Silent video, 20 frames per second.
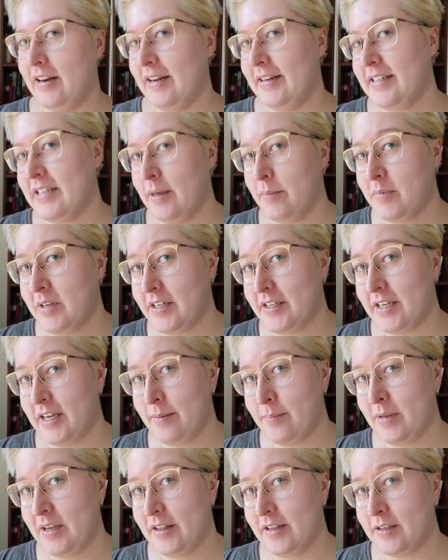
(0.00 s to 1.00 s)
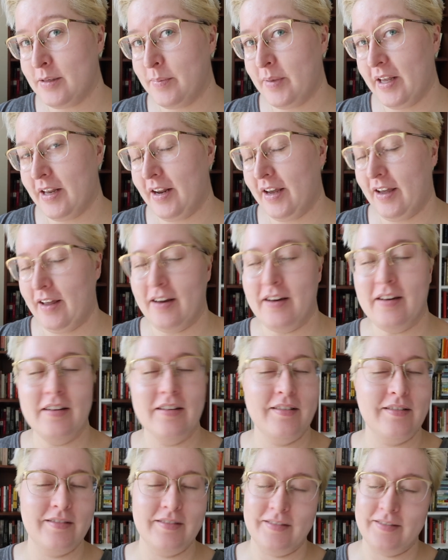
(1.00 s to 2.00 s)
attempt at taming this bedhead.
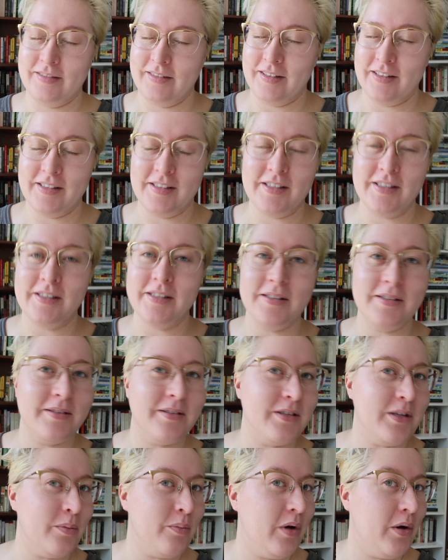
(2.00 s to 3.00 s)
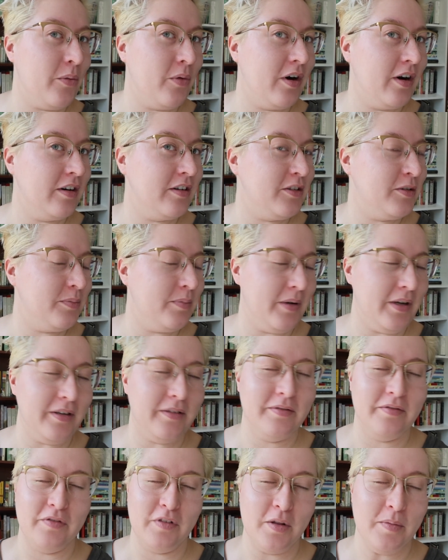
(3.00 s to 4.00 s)
It's somewhat worked,
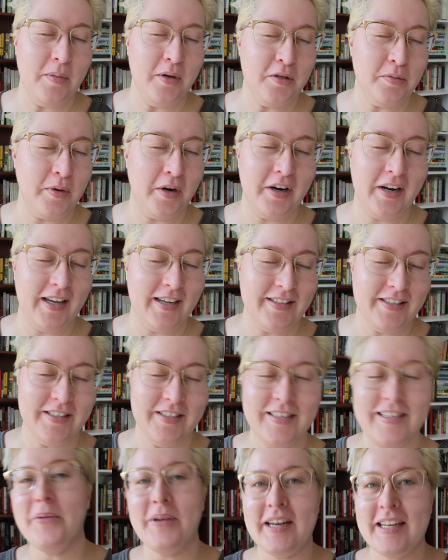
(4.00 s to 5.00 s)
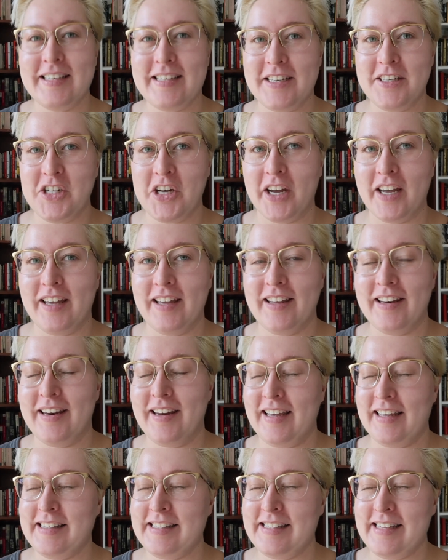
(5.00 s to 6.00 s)
but for the most part hasn't. Wanted to check in
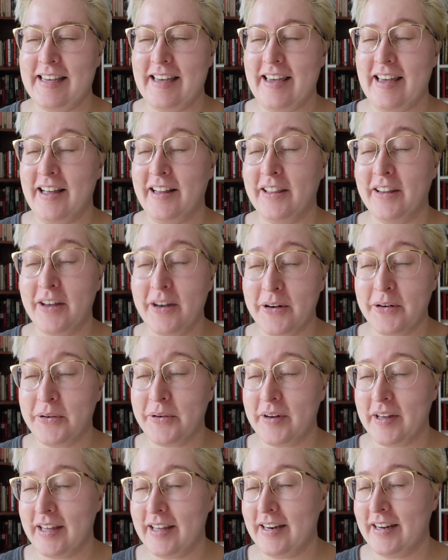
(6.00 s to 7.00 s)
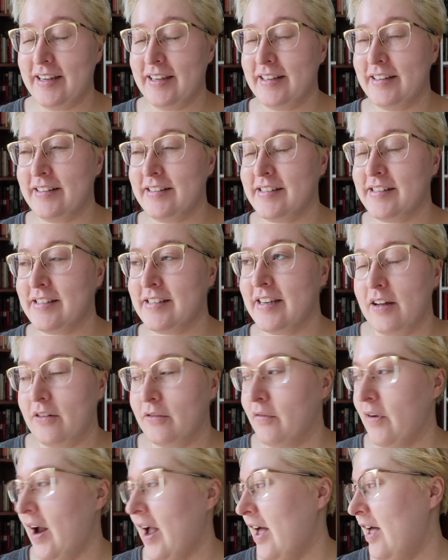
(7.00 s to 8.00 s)
and say hello. It is
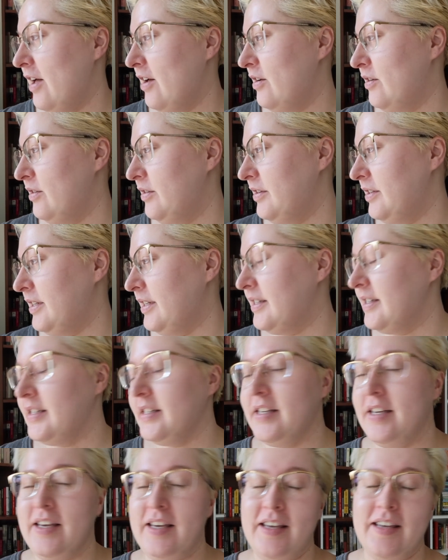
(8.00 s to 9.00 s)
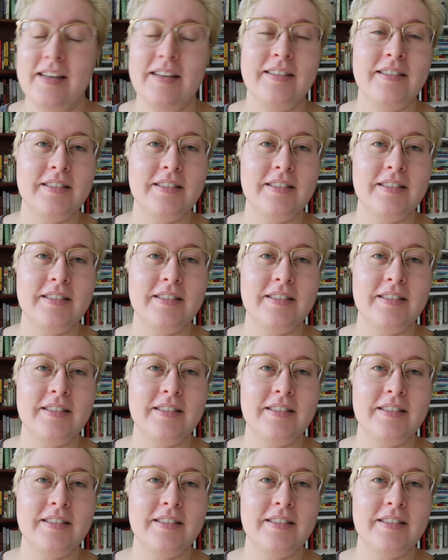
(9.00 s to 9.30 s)
around, let's see,